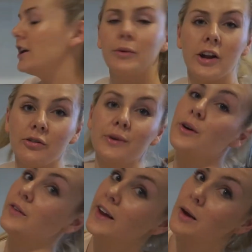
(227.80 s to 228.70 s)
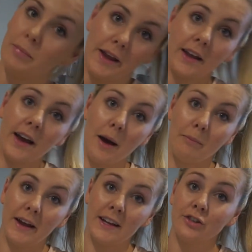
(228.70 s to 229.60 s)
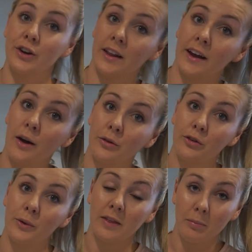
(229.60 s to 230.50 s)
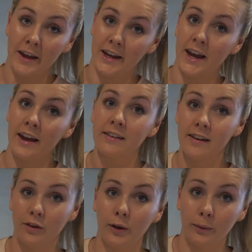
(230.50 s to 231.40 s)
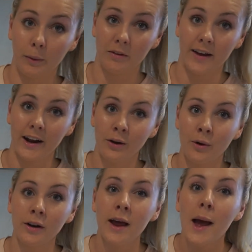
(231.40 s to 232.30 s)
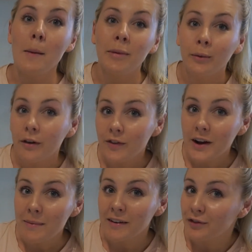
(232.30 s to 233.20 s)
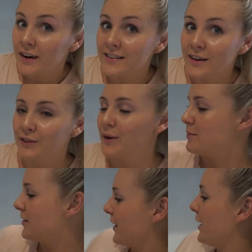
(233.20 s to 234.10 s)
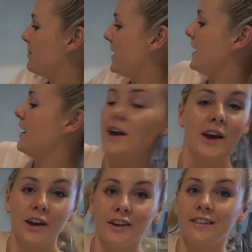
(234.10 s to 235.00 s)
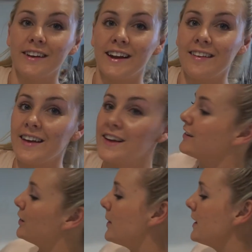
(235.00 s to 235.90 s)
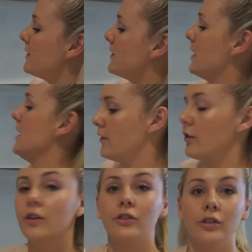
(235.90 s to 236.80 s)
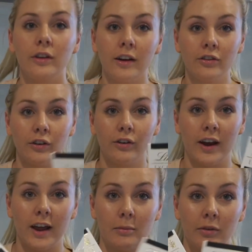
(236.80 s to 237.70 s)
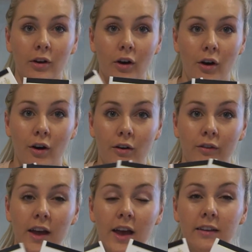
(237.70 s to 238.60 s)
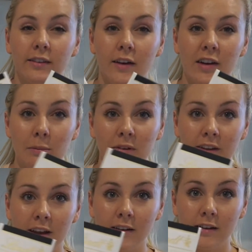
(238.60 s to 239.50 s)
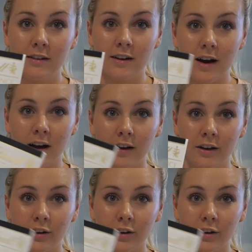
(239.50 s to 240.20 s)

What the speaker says: you want to do it on like a big baking tray like I was doing the pecans and the sweet potato one, but it won't fit in my freezer, so I'm just gonna be using it in these little ones. I've got 200 grams of 70% dark